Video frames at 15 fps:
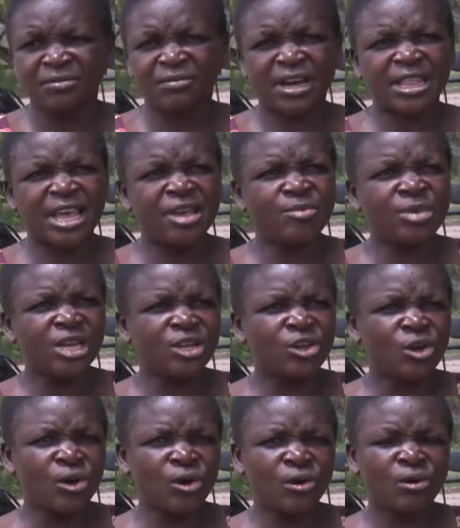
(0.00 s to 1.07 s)
Father
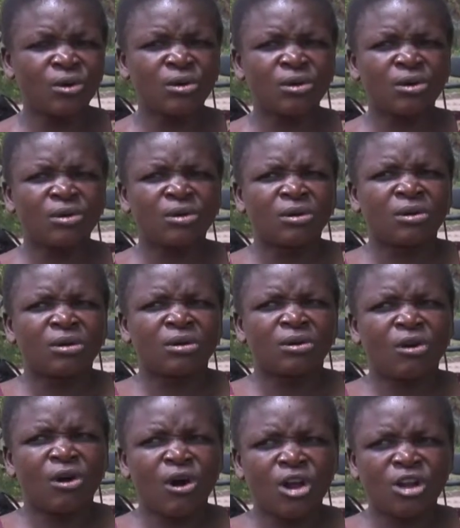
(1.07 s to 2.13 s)
Emilio
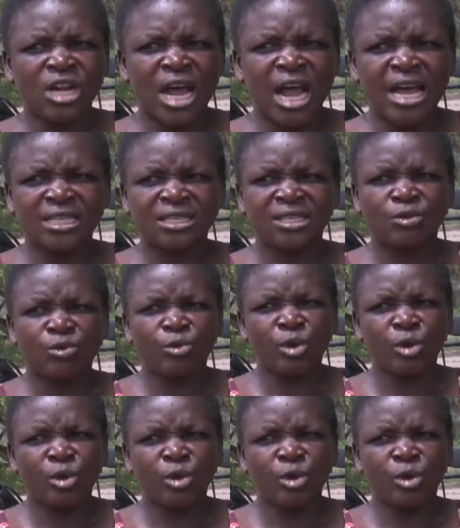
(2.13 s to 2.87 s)
called us.